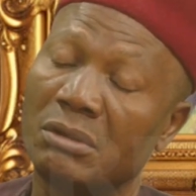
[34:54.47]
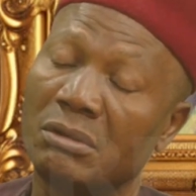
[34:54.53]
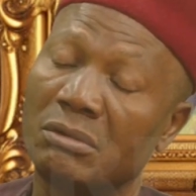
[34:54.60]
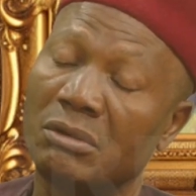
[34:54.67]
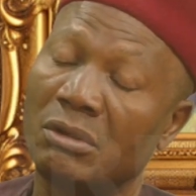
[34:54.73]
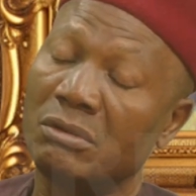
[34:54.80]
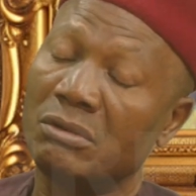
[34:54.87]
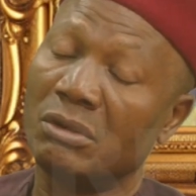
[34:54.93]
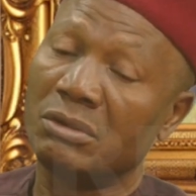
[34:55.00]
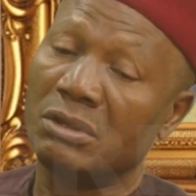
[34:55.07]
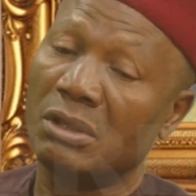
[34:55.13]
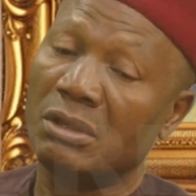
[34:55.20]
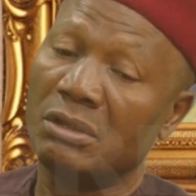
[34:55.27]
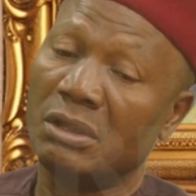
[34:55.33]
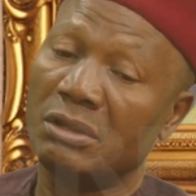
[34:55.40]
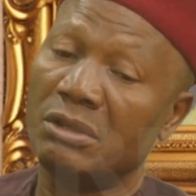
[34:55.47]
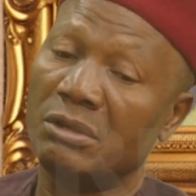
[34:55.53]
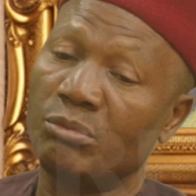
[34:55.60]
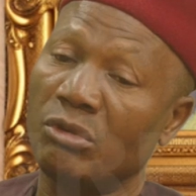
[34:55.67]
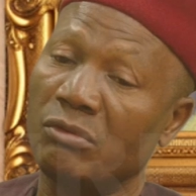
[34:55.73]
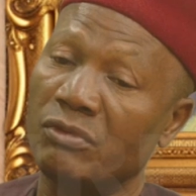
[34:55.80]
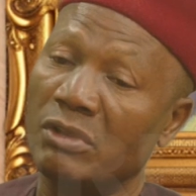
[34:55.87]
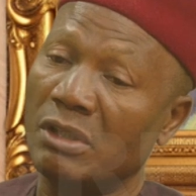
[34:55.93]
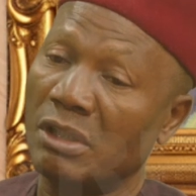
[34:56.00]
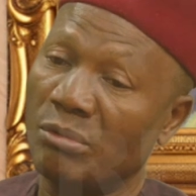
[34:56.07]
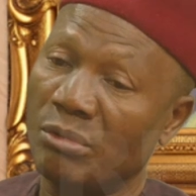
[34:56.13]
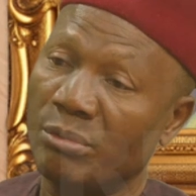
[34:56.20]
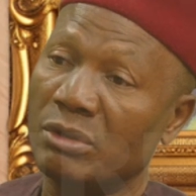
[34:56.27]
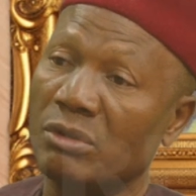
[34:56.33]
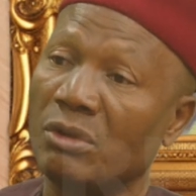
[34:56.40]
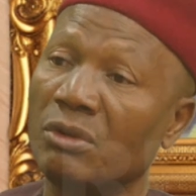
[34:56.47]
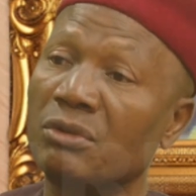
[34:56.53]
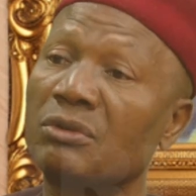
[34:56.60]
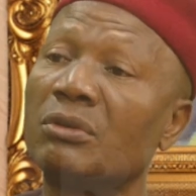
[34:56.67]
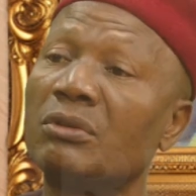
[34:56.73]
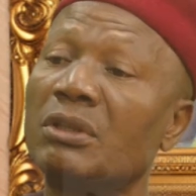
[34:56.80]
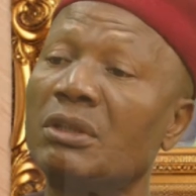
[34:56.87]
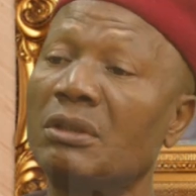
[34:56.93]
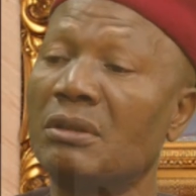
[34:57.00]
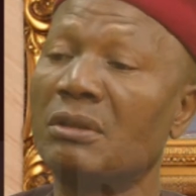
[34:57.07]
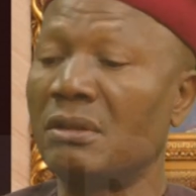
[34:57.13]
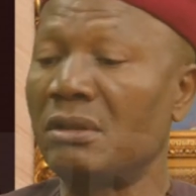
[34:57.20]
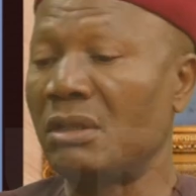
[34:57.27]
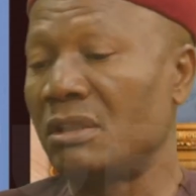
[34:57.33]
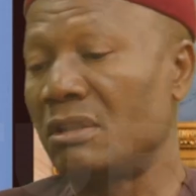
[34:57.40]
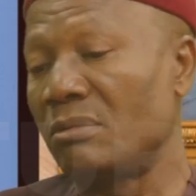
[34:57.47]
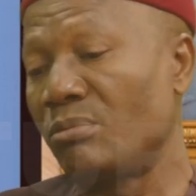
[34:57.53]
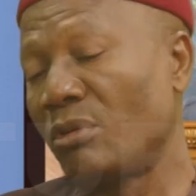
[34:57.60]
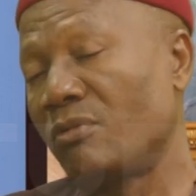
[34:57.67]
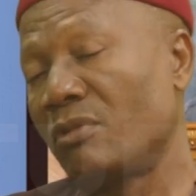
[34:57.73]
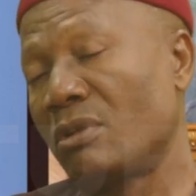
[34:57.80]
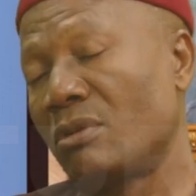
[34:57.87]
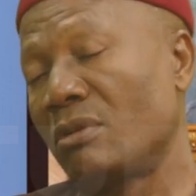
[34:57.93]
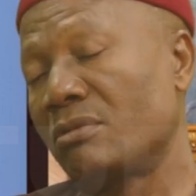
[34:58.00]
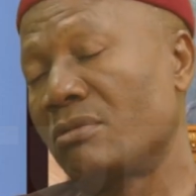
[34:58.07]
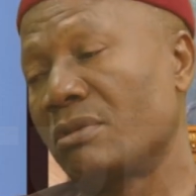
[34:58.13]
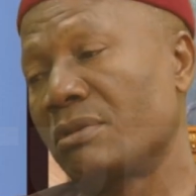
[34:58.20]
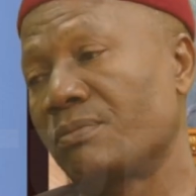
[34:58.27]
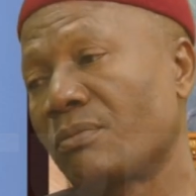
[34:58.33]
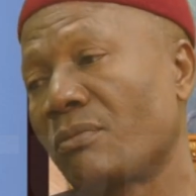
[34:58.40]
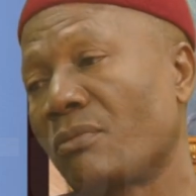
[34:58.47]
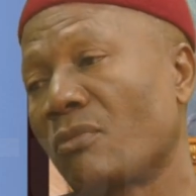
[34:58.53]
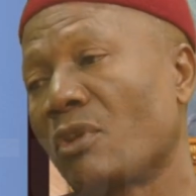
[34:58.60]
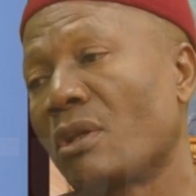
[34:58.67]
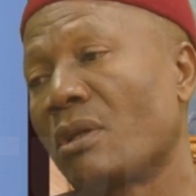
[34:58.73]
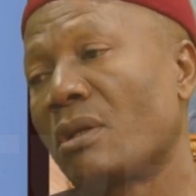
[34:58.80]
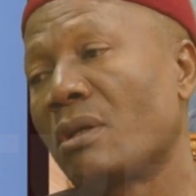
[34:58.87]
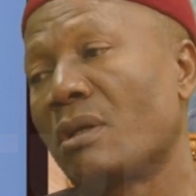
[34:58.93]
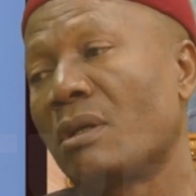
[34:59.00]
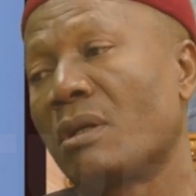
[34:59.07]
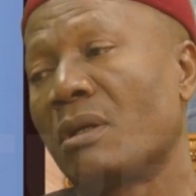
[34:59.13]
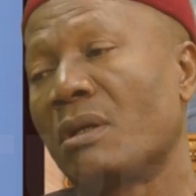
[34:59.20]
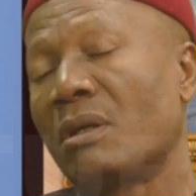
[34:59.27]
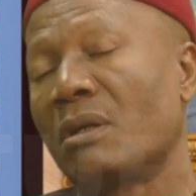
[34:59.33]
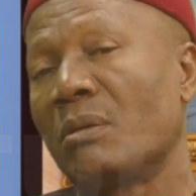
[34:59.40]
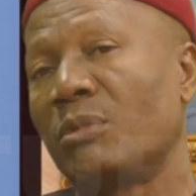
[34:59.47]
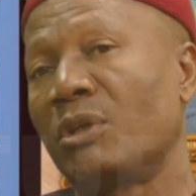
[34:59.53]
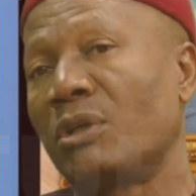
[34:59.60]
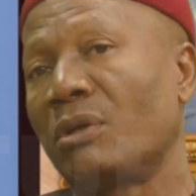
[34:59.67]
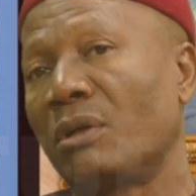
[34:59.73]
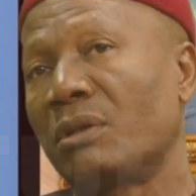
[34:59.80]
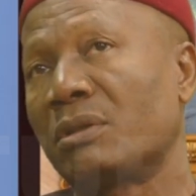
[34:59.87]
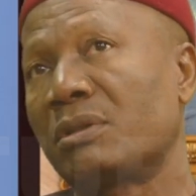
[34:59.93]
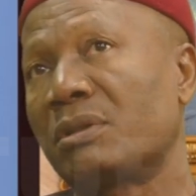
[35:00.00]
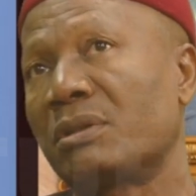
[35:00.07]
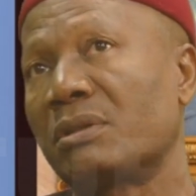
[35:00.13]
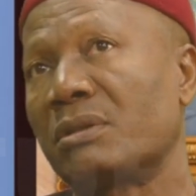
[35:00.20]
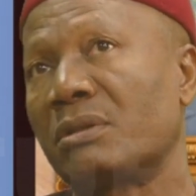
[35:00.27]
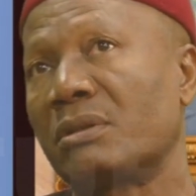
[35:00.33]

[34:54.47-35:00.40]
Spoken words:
not just the leadership of the labor, but also the leadership of the country. Because,